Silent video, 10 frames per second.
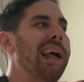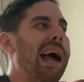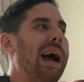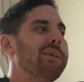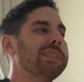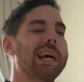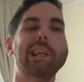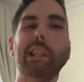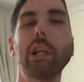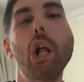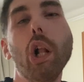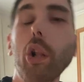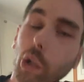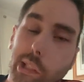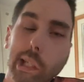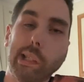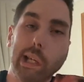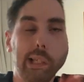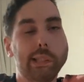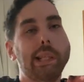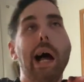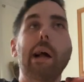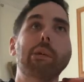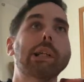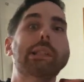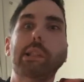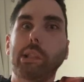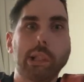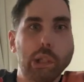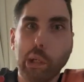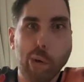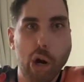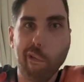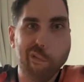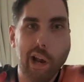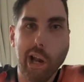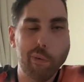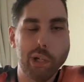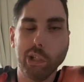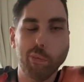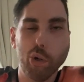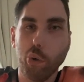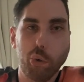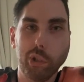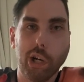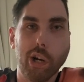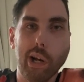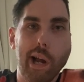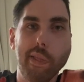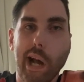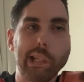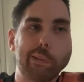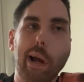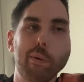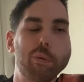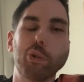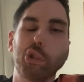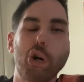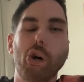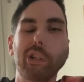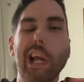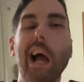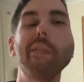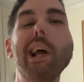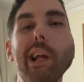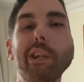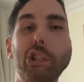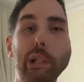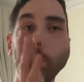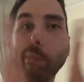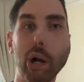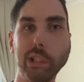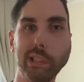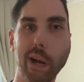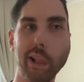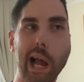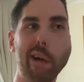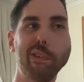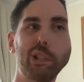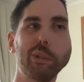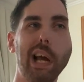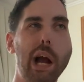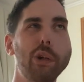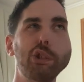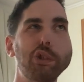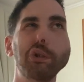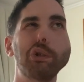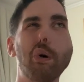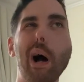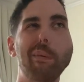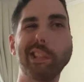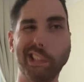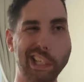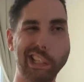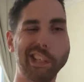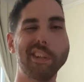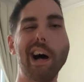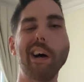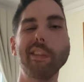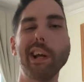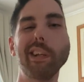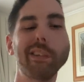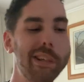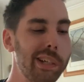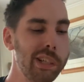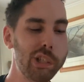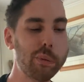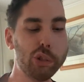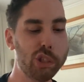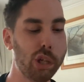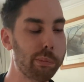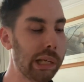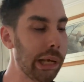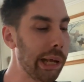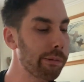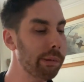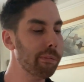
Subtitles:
I was like, Lucy thinks that I'm going to steal her boyfriend when we're older, and that's why we won't talk. And then she burst out laughing. She was like, how did you know I was thinking that? And then she always just called me gay anyway,